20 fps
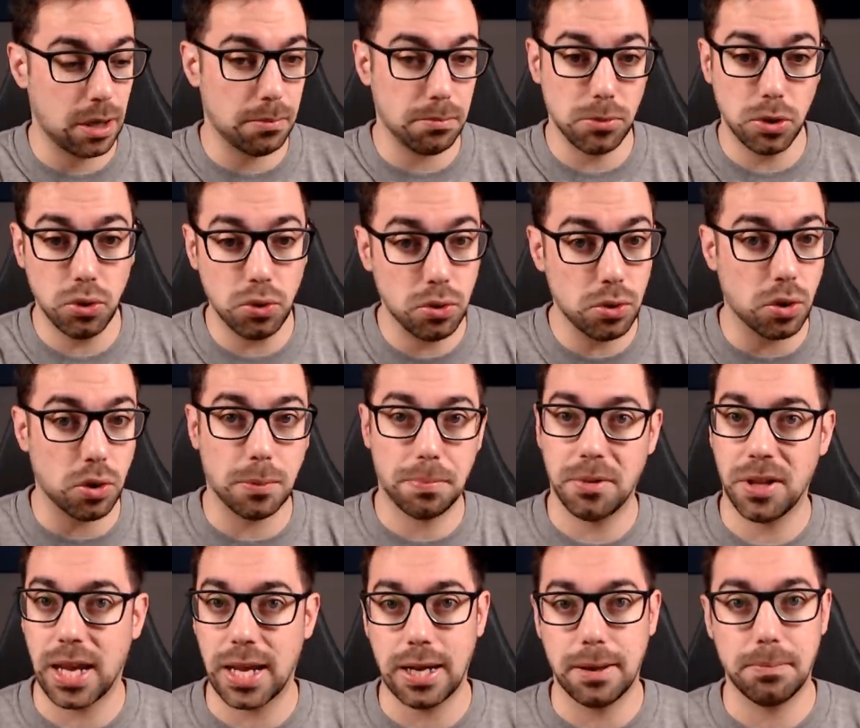a moon or a
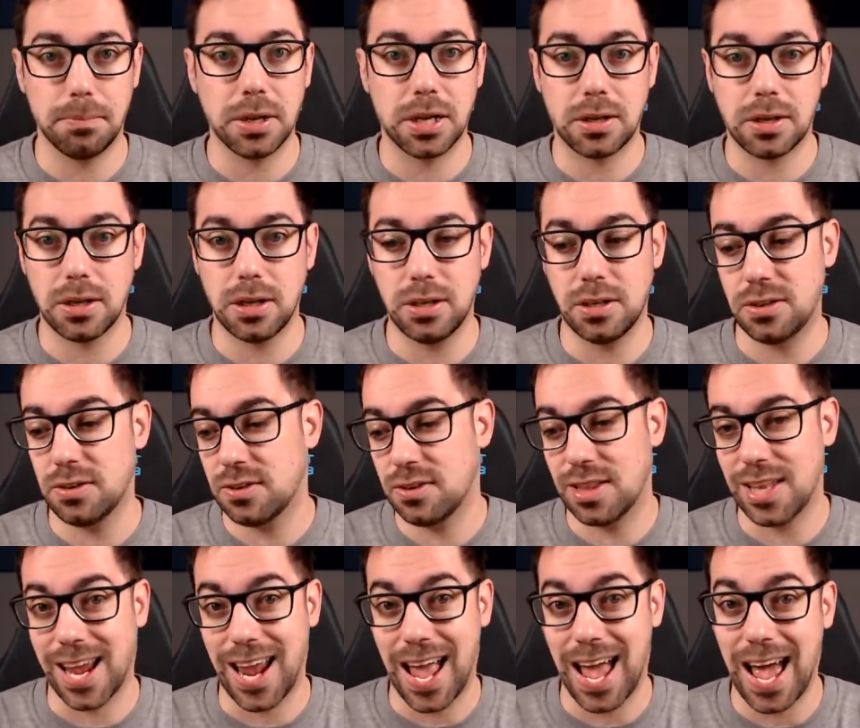planet because
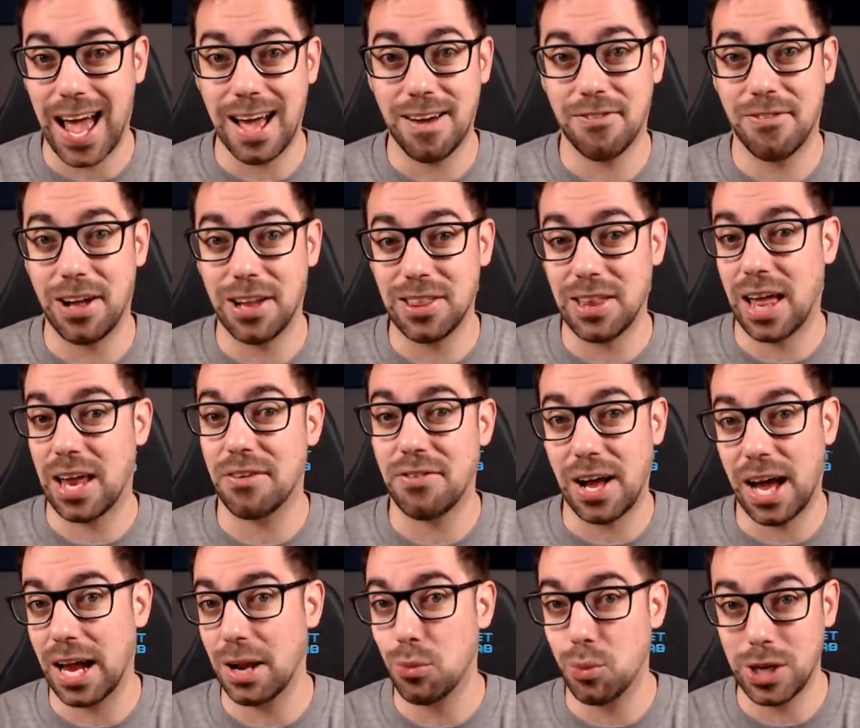they have a lot of
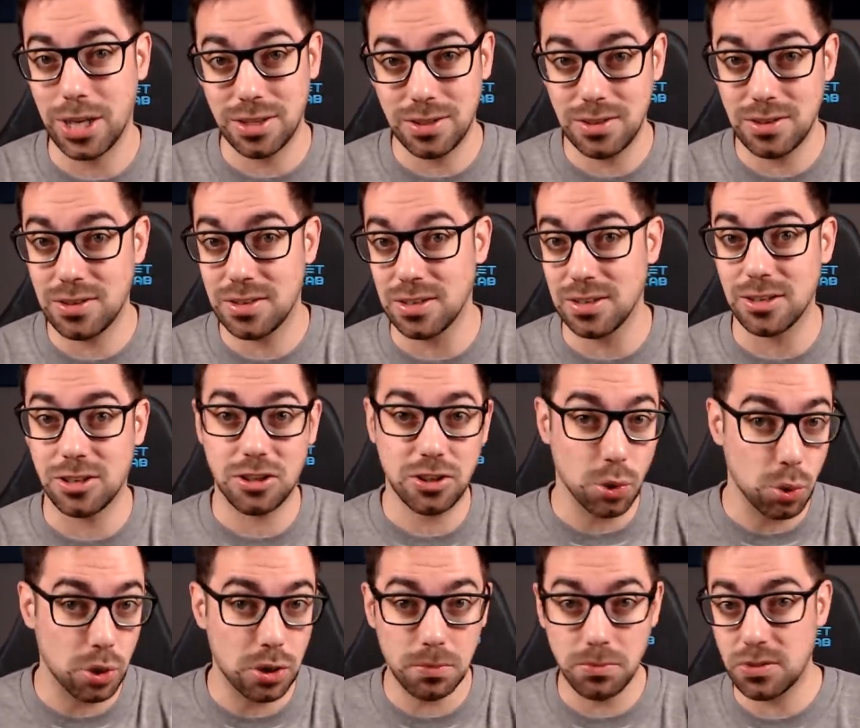high winds and
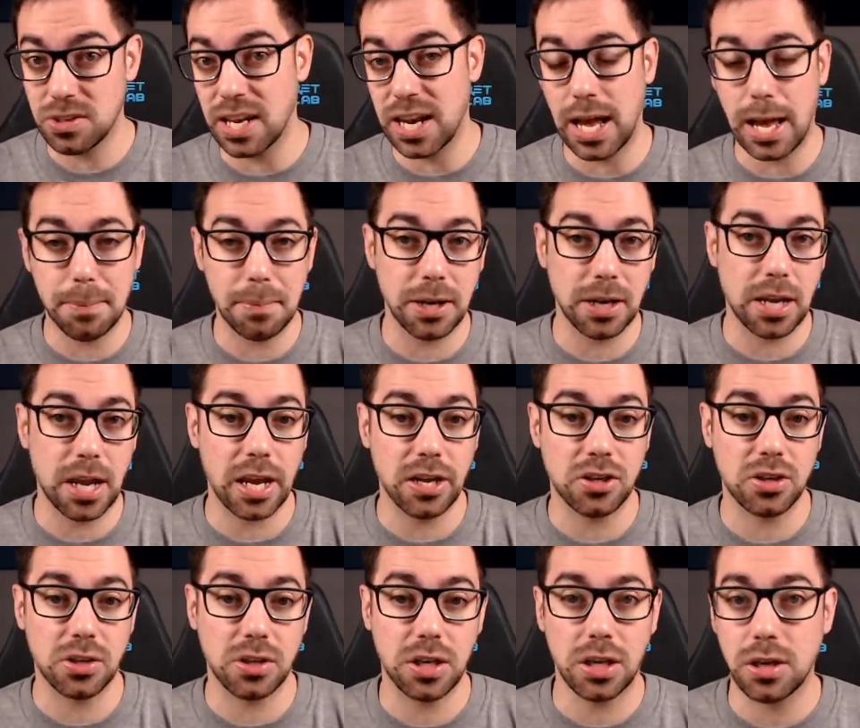storms that happen
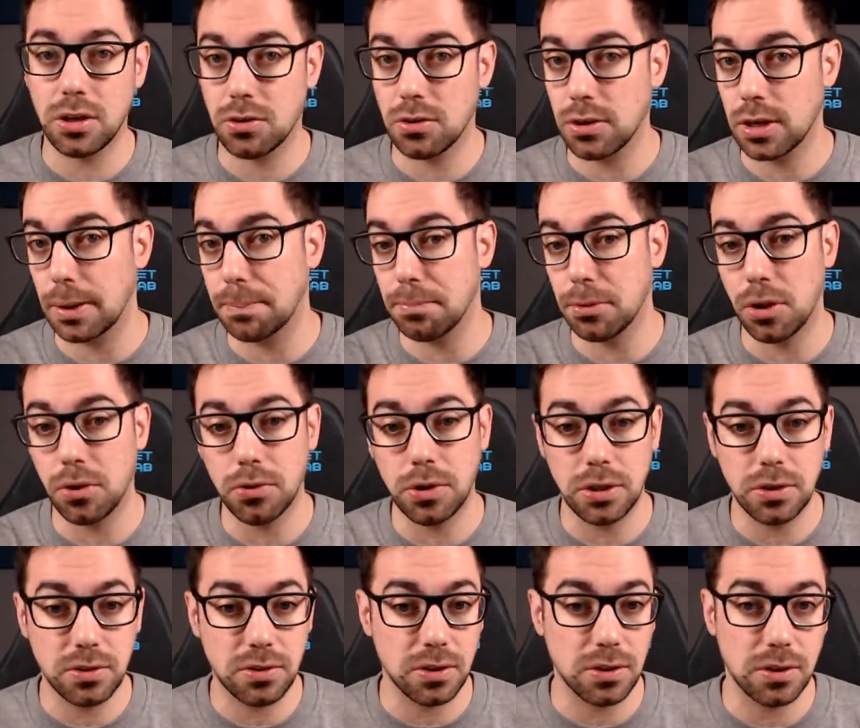occasionally, and you can get blown
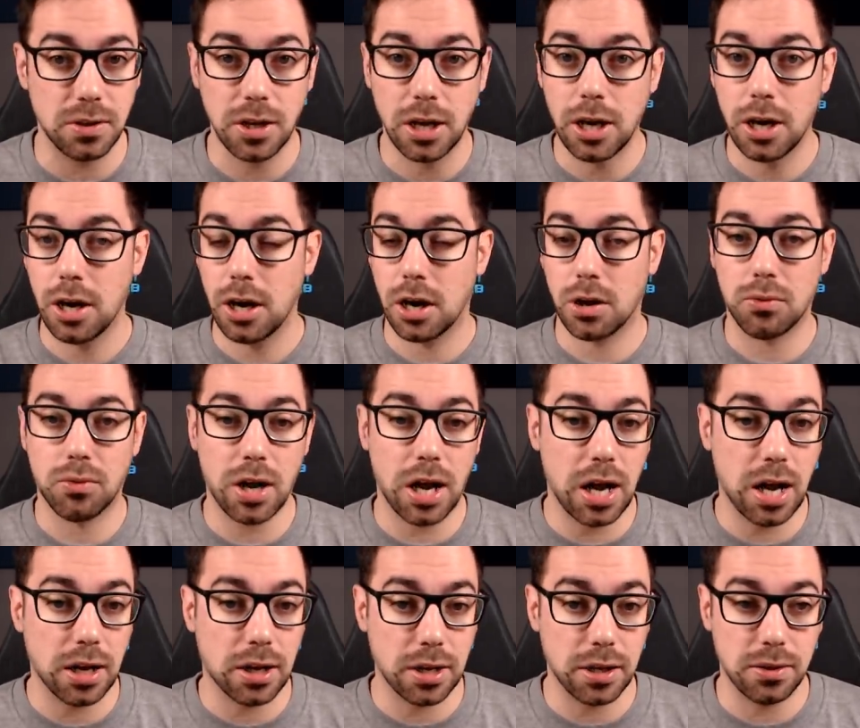into a
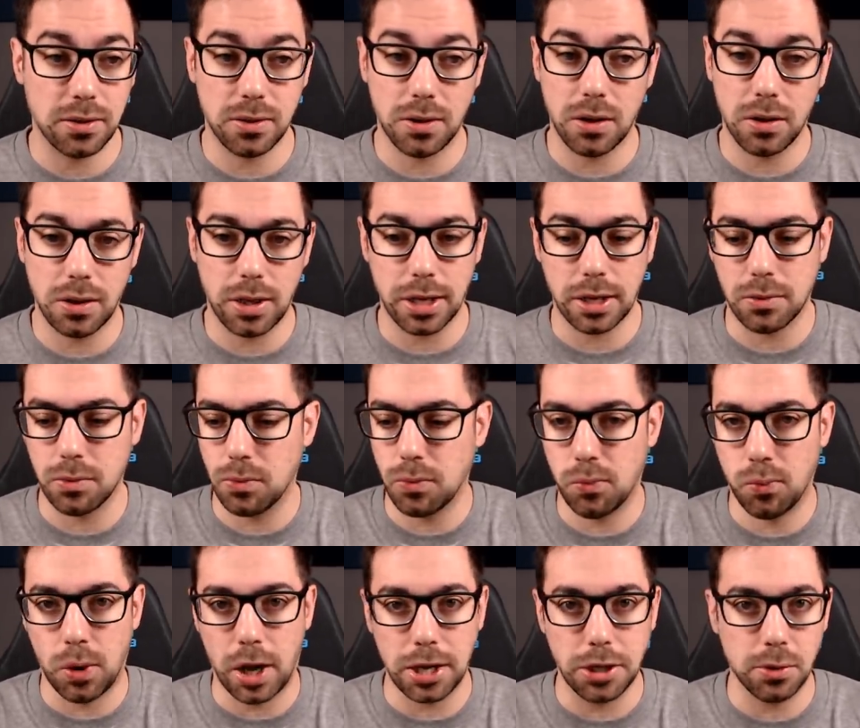rock and like
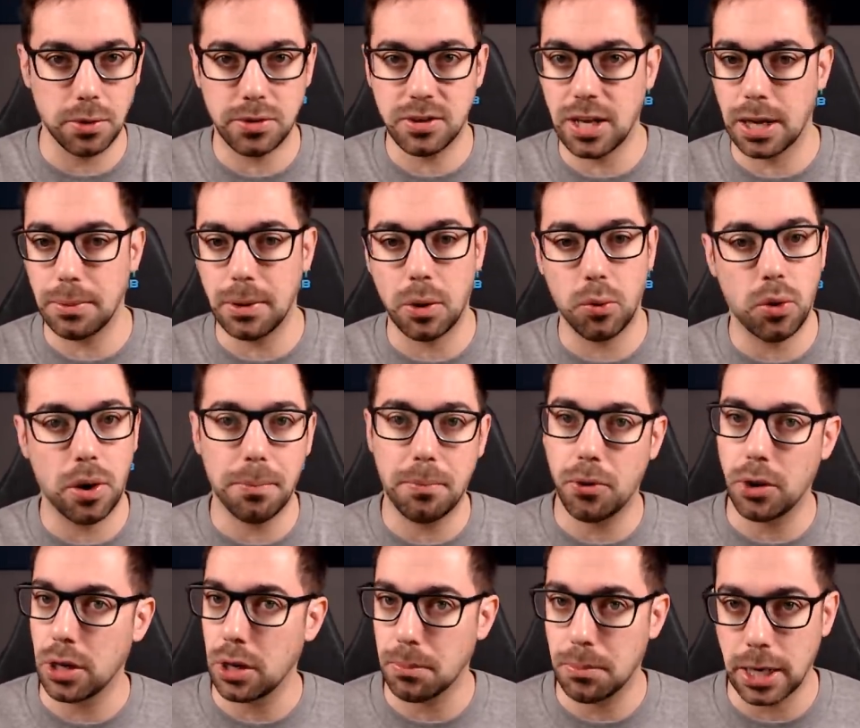while you were stable at one
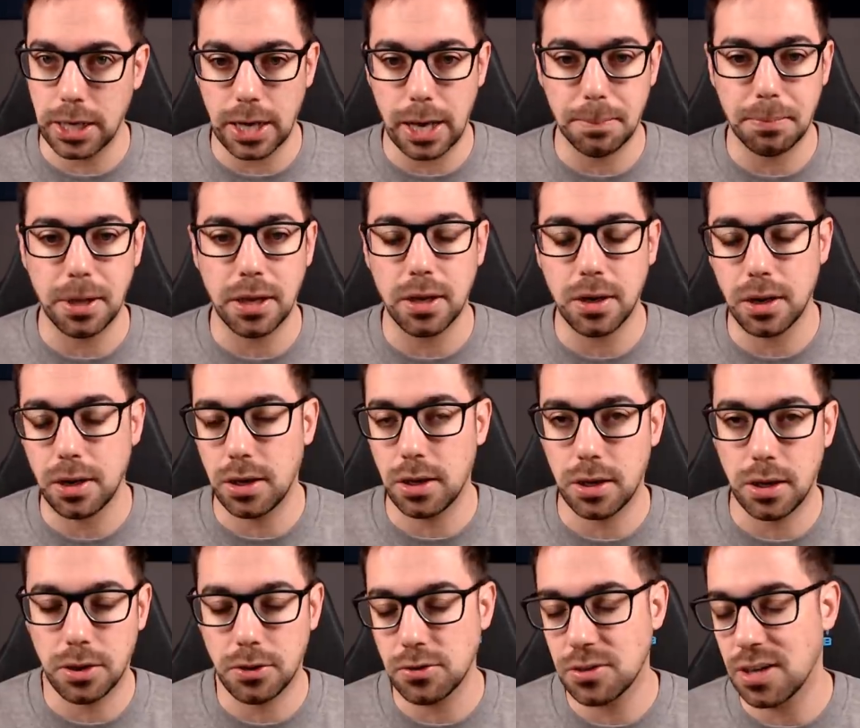point you might not be in, in
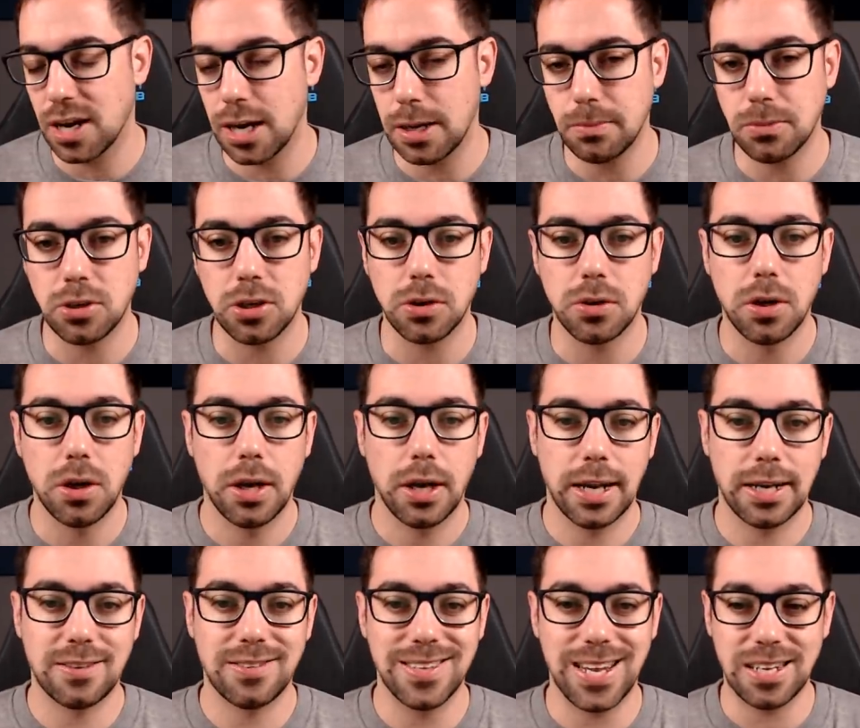another time so
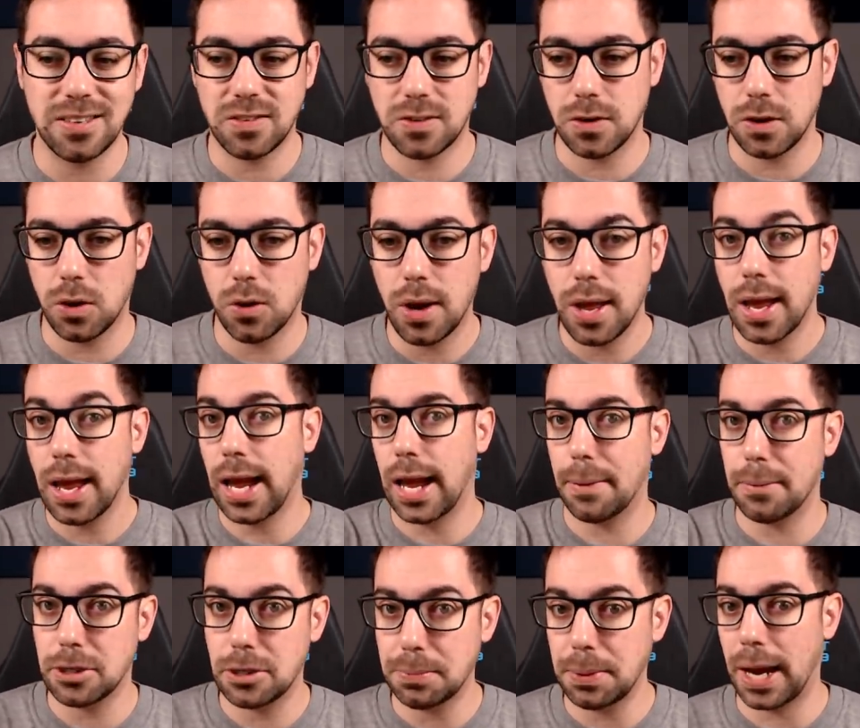it's nice to know
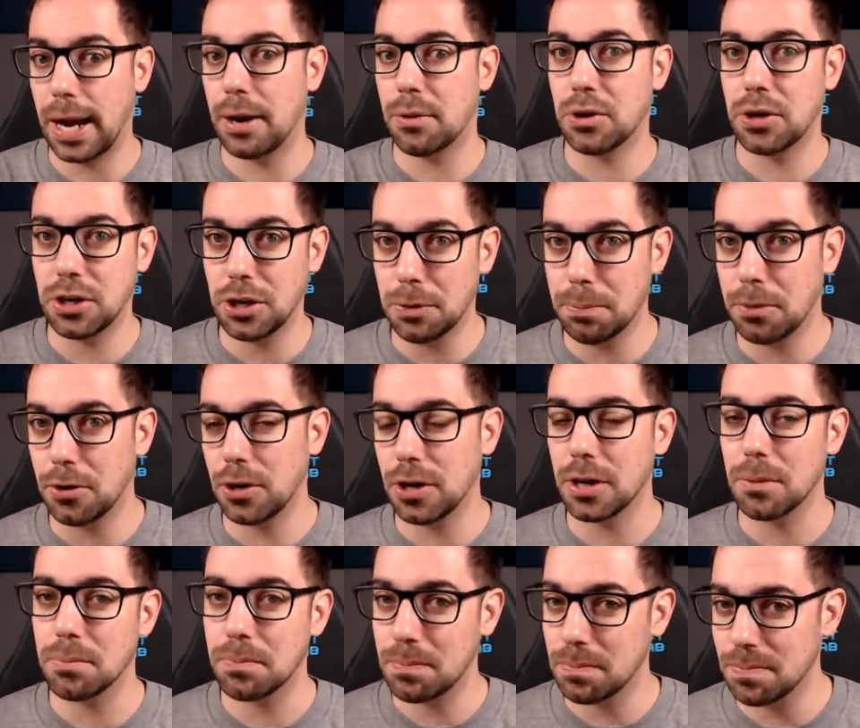how much power you're
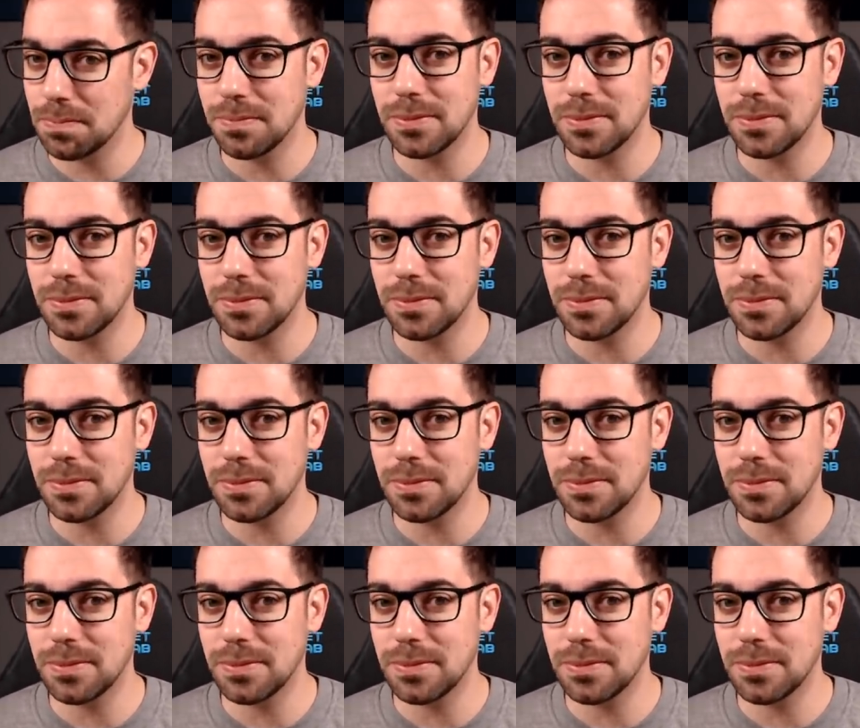putting